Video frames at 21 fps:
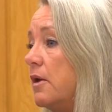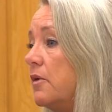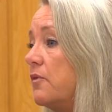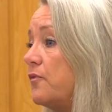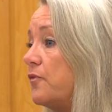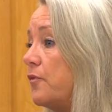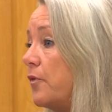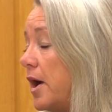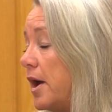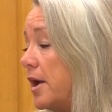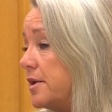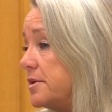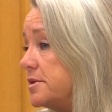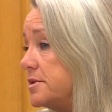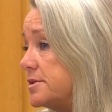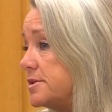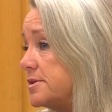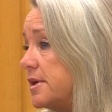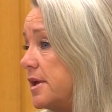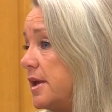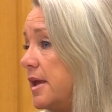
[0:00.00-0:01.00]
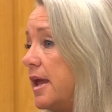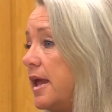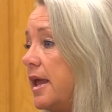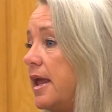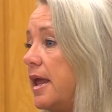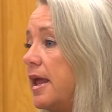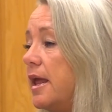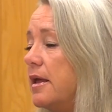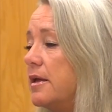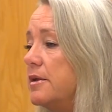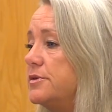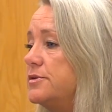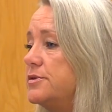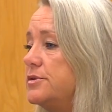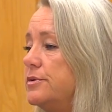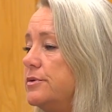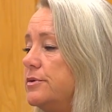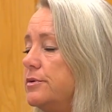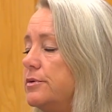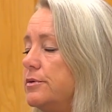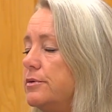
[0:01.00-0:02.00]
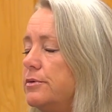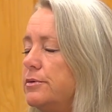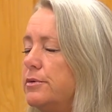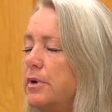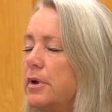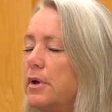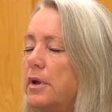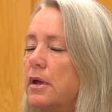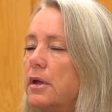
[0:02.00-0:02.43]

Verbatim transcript: friends, and to